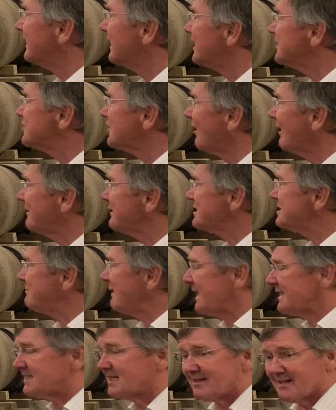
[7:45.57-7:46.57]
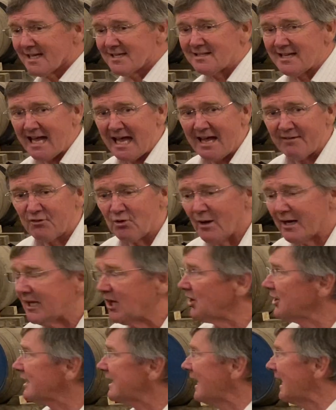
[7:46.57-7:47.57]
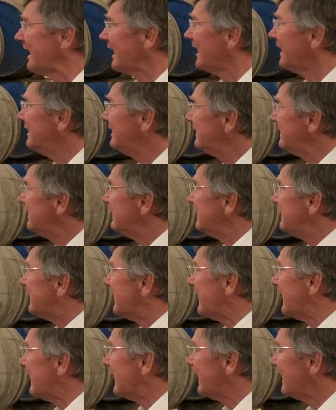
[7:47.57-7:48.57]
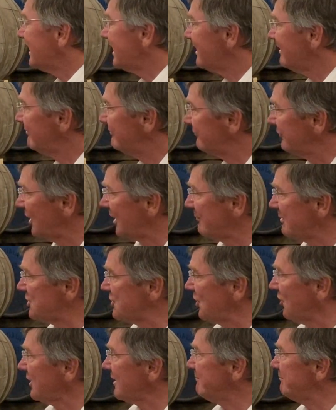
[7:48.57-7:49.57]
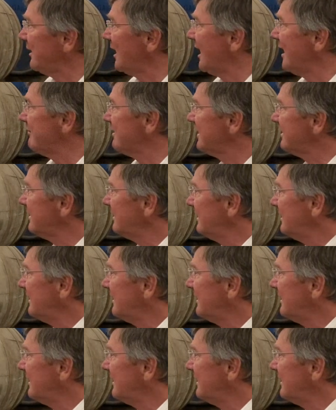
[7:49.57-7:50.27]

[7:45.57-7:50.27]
So I'm expecting this to have quite a lot of colour, fully matured in bourbon,